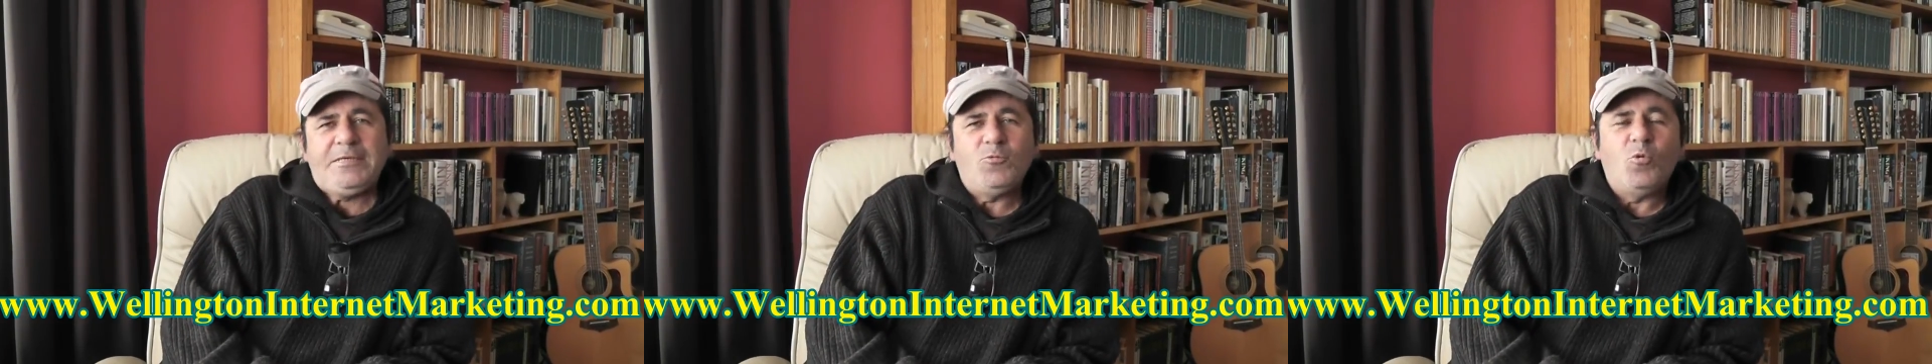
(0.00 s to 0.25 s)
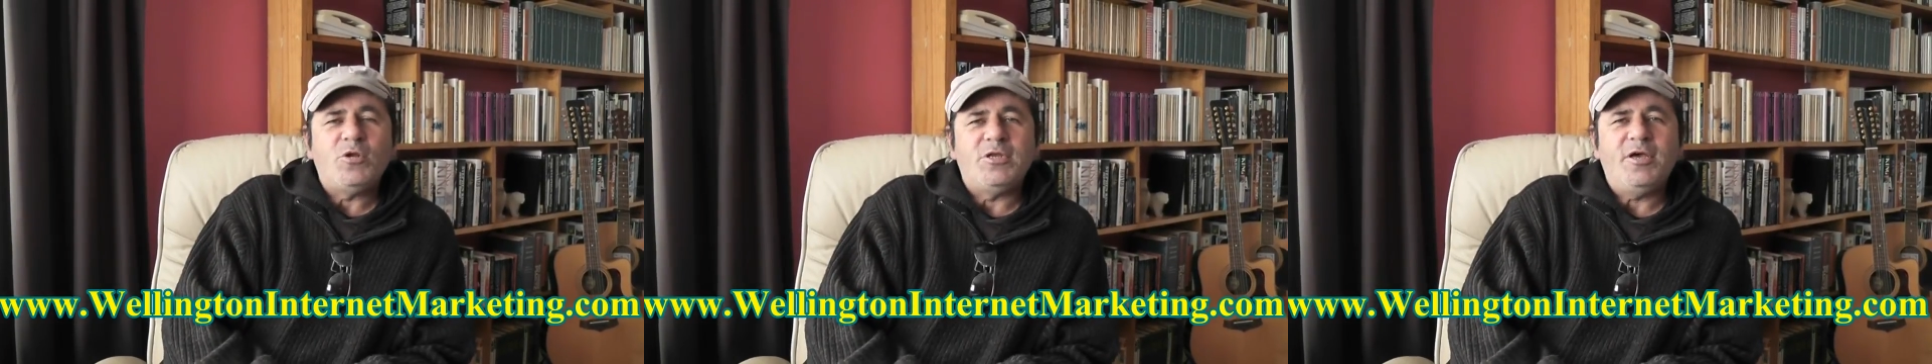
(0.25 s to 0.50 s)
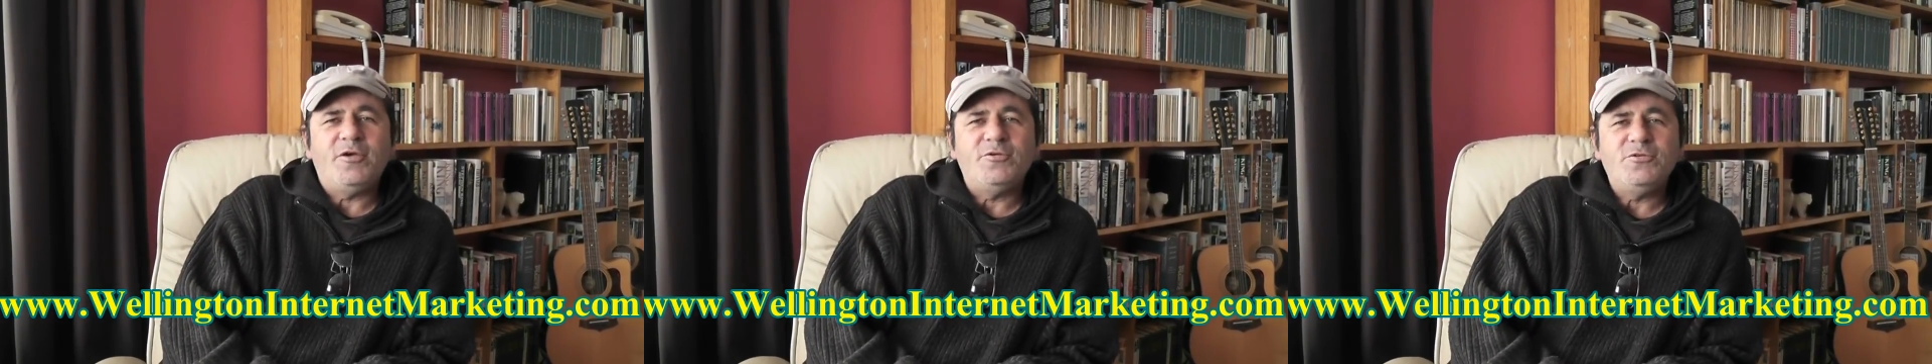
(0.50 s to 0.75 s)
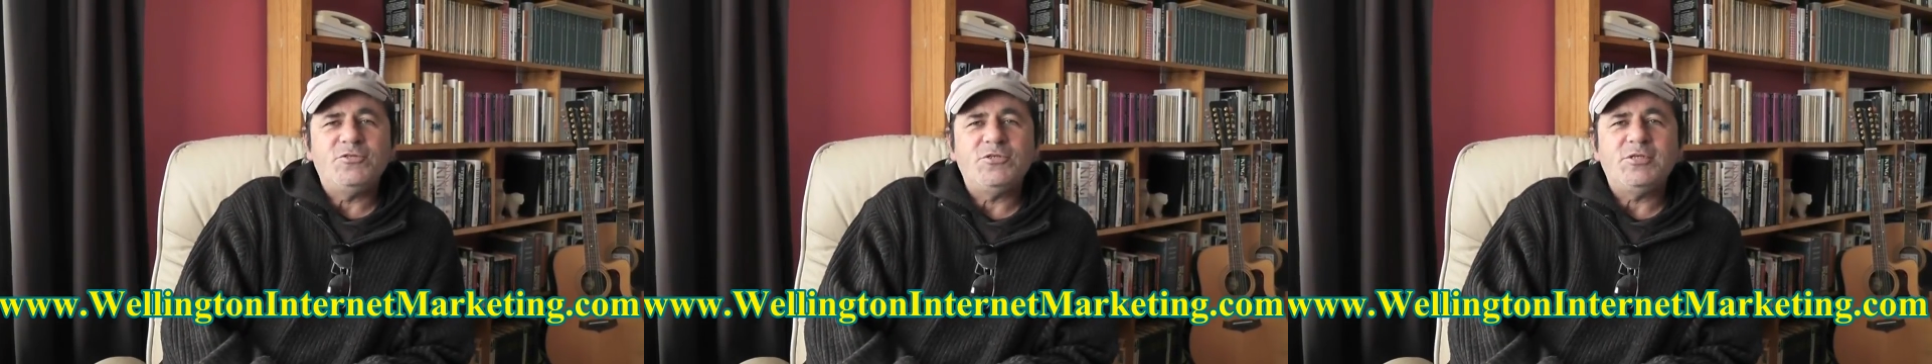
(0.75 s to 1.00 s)
what he
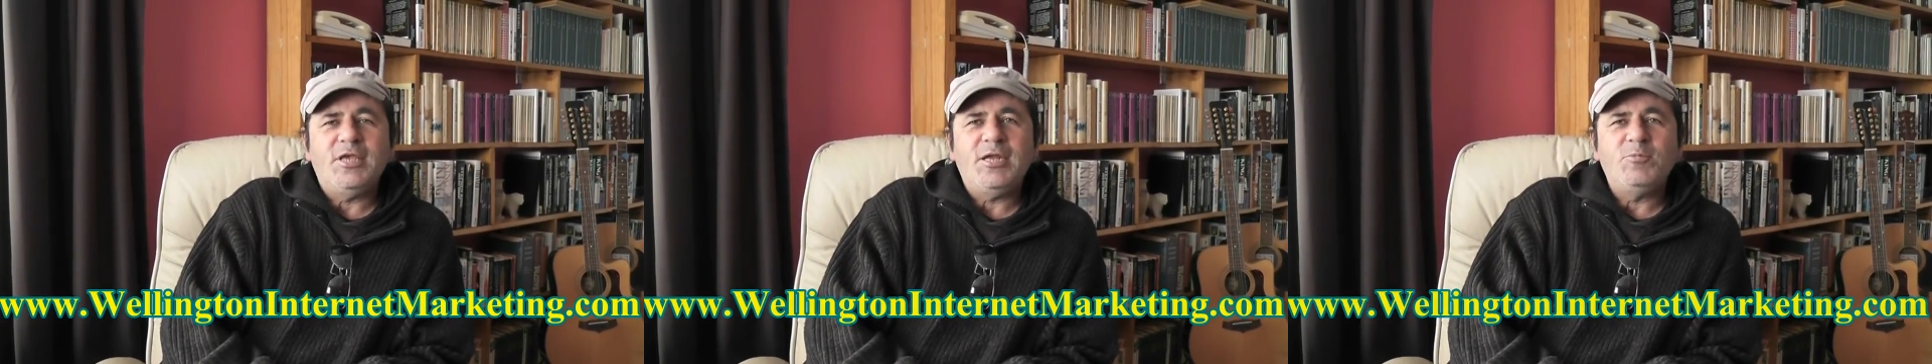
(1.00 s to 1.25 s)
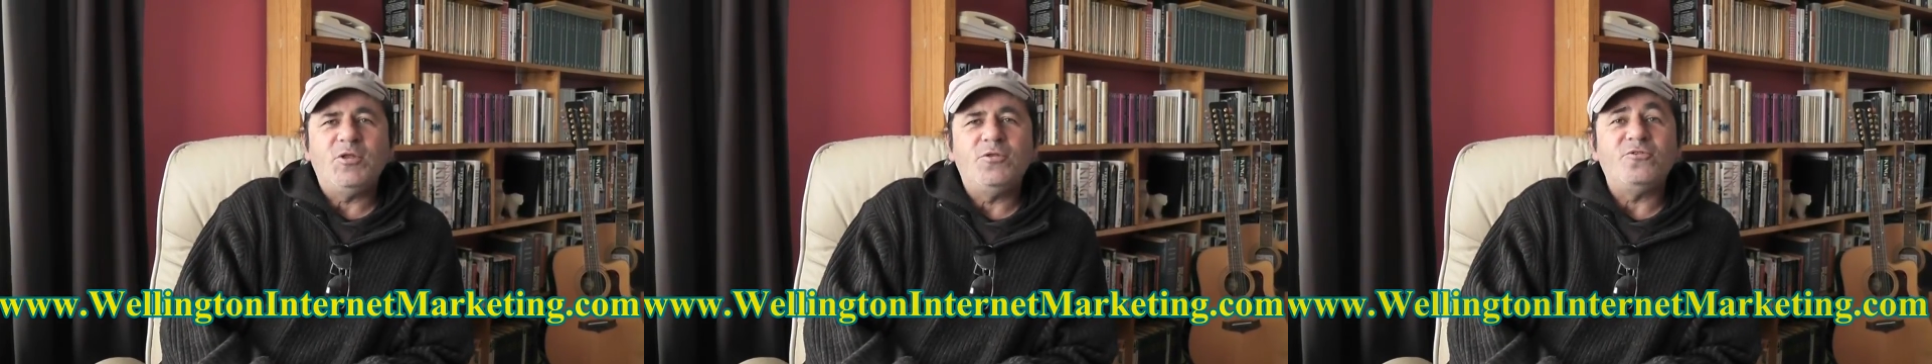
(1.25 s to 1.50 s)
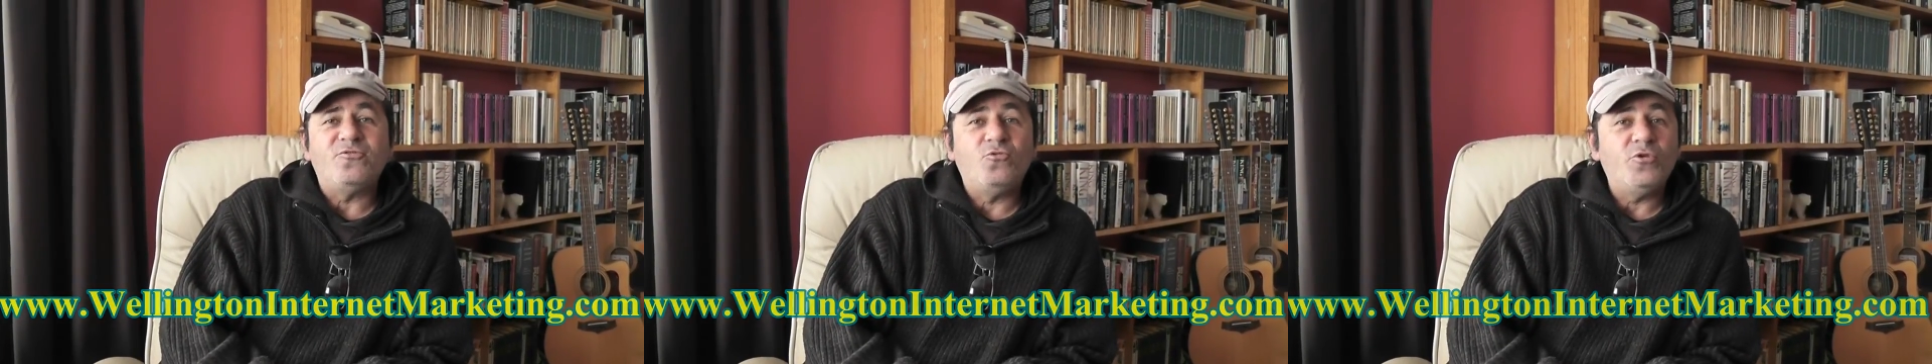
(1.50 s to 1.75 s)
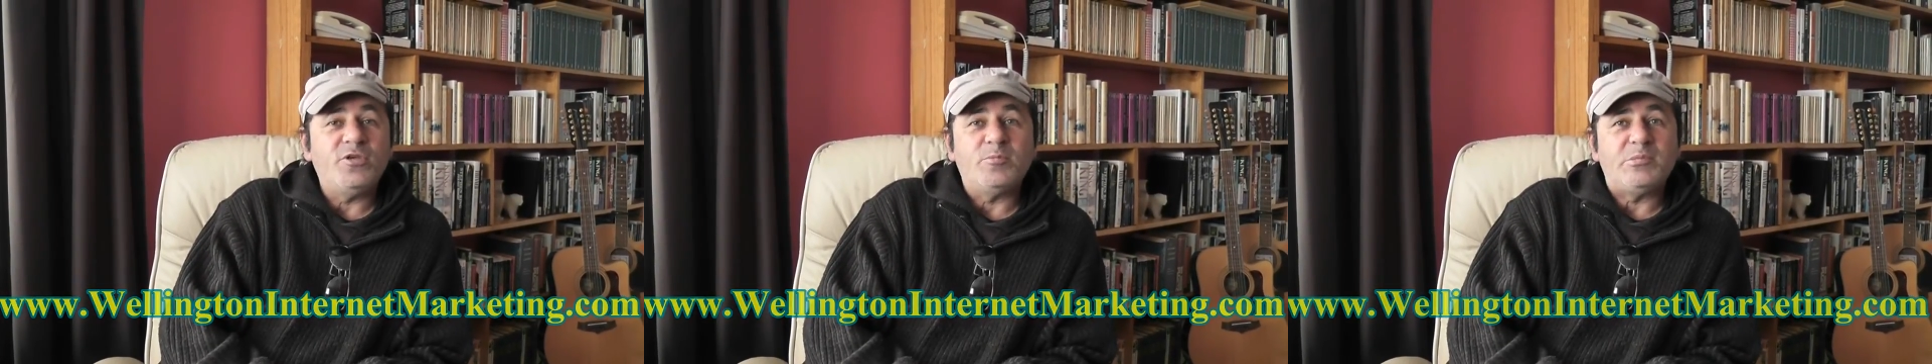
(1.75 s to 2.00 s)
knows, just get him to do it for you,